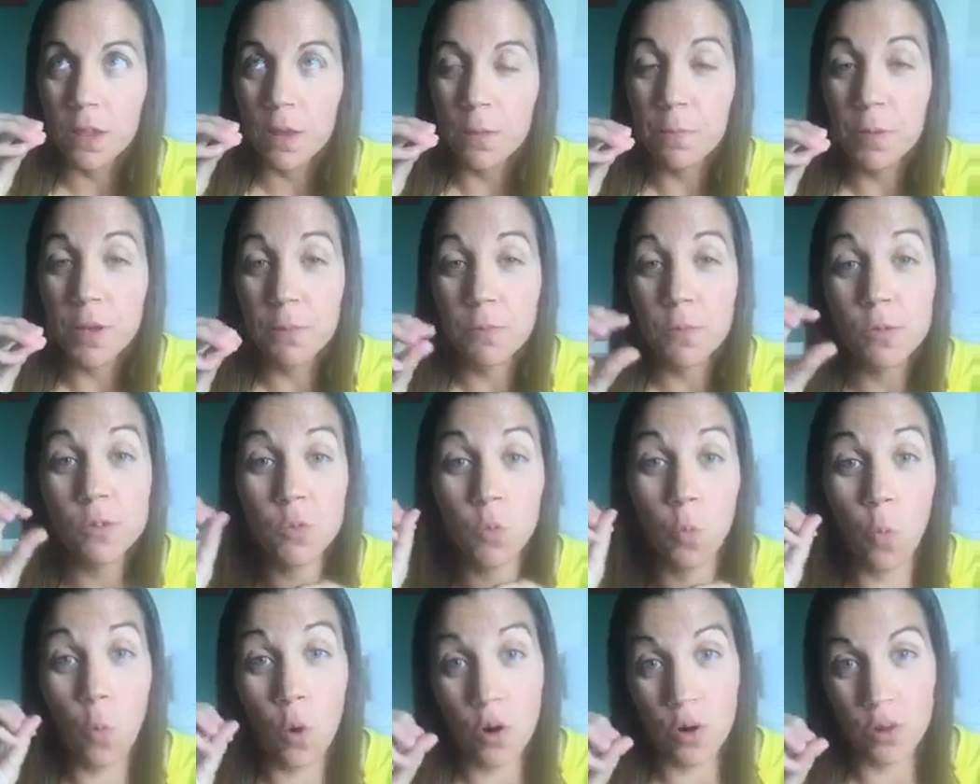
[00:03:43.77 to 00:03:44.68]
people's
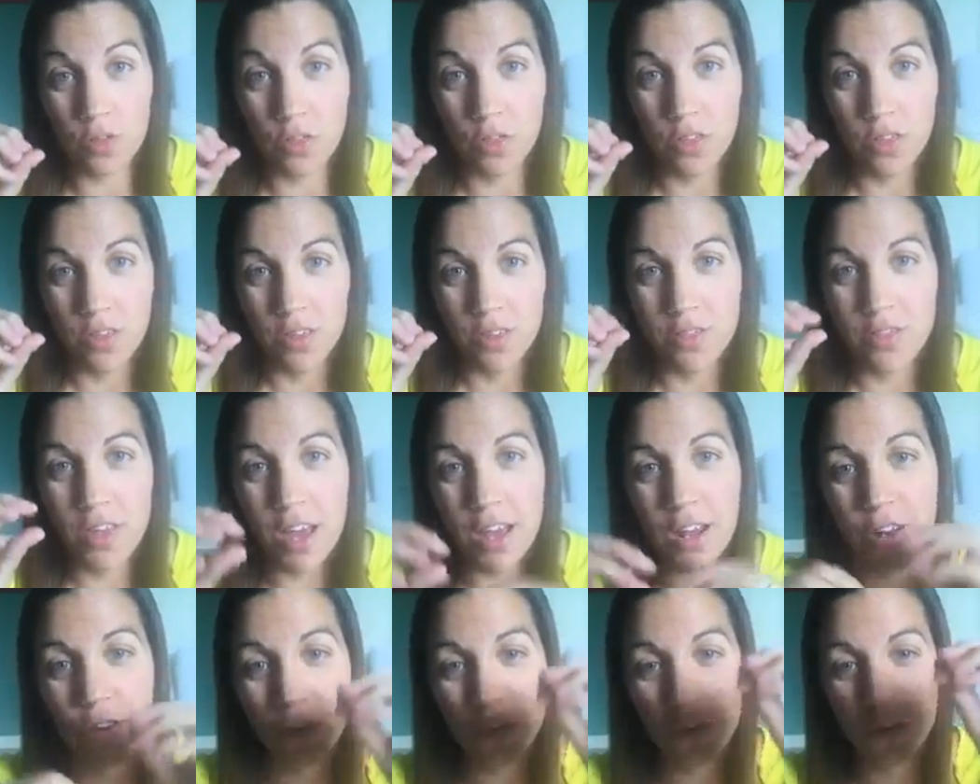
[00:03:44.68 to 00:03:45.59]
worth.
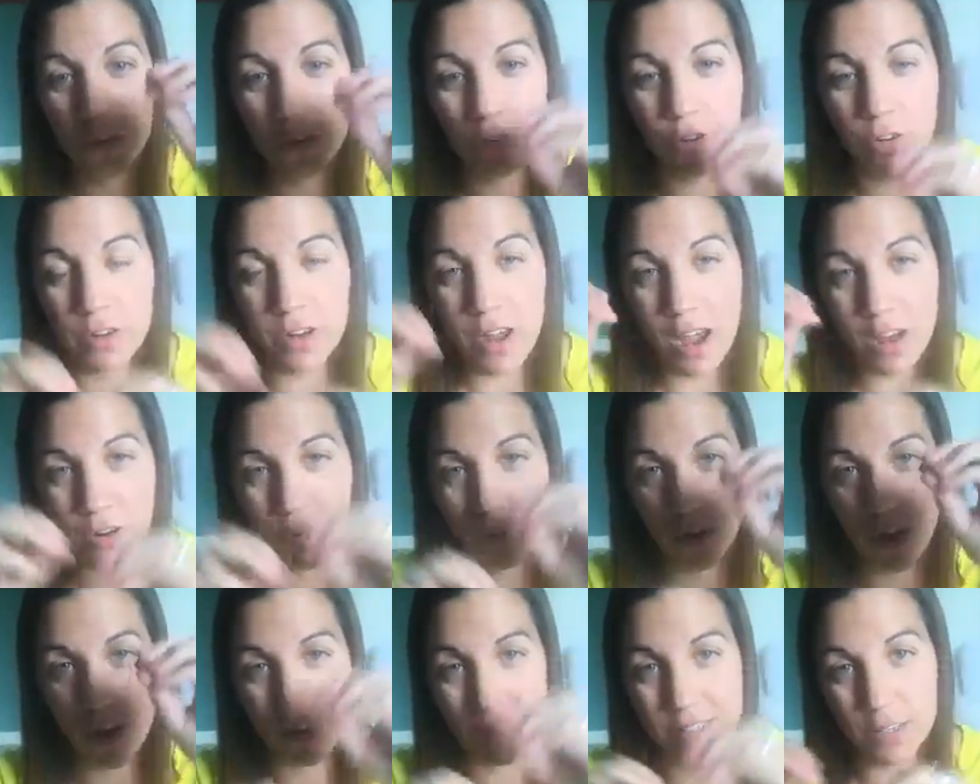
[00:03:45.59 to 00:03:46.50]
Then you're
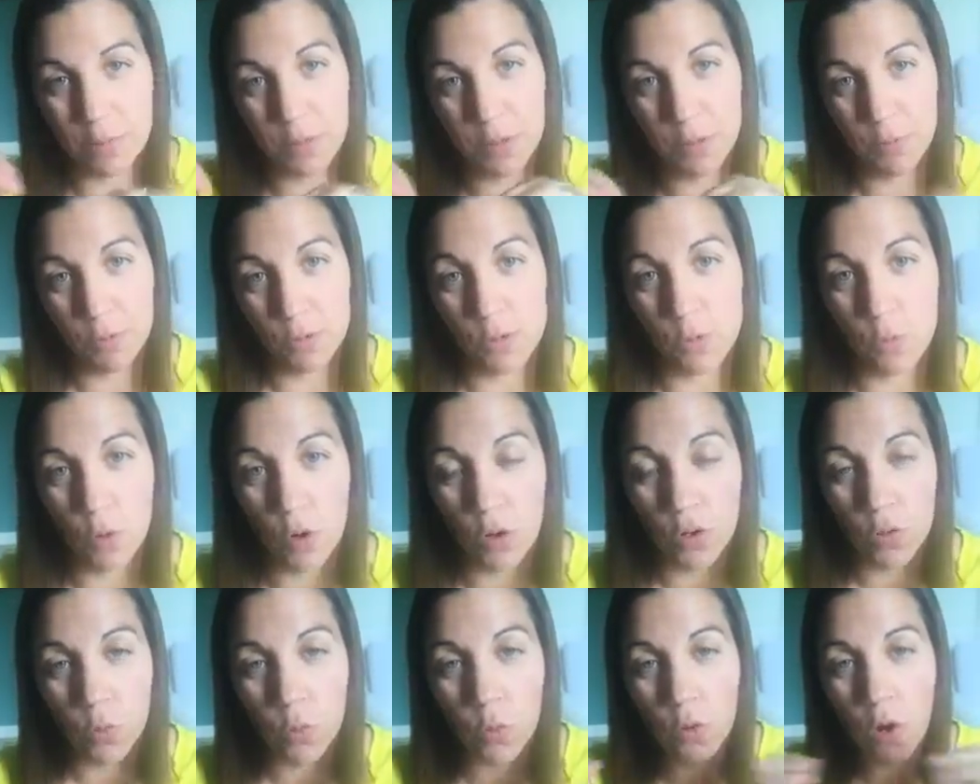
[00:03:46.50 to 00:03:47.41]
categorizing people's
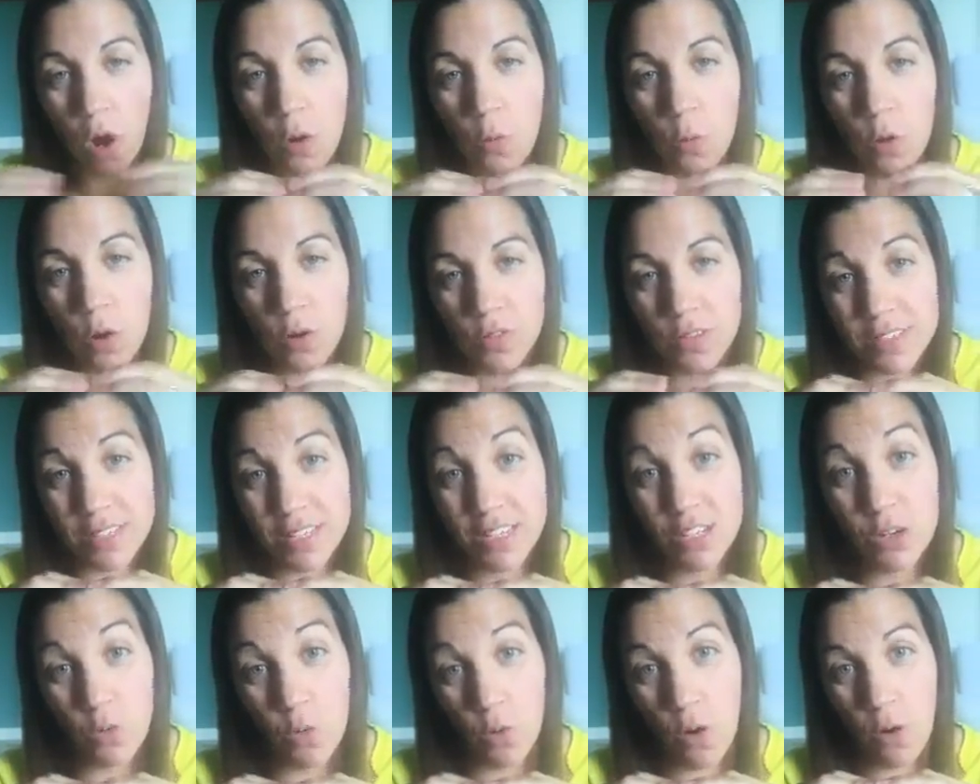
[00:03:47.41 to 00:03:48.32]
worth when our worth is
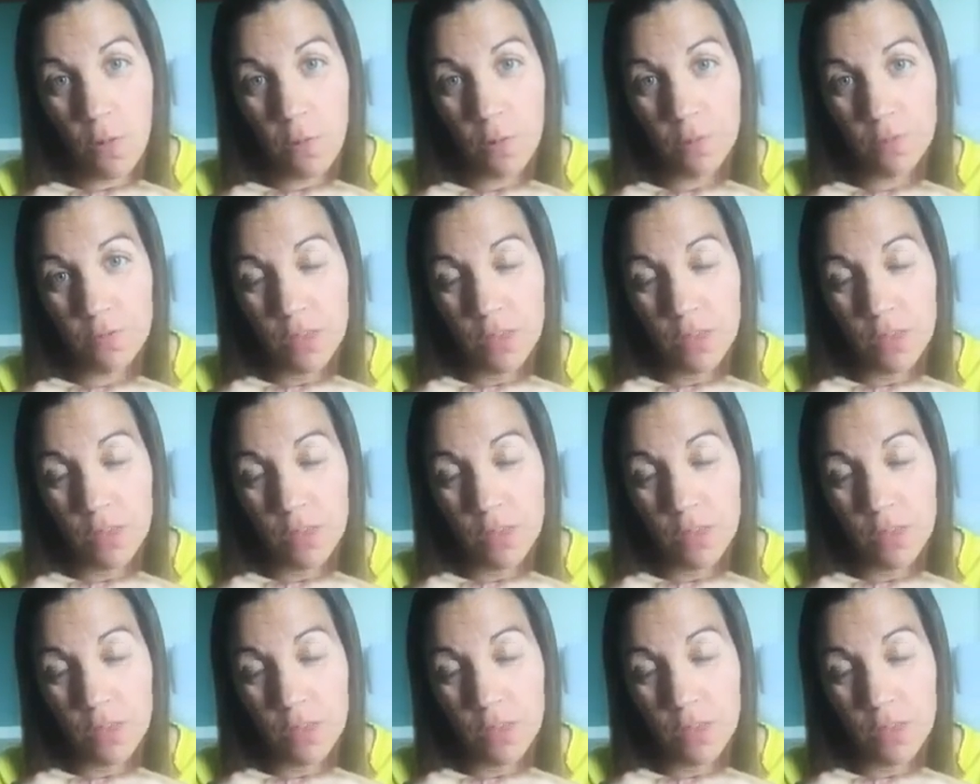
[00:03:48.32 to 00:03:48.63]
equal.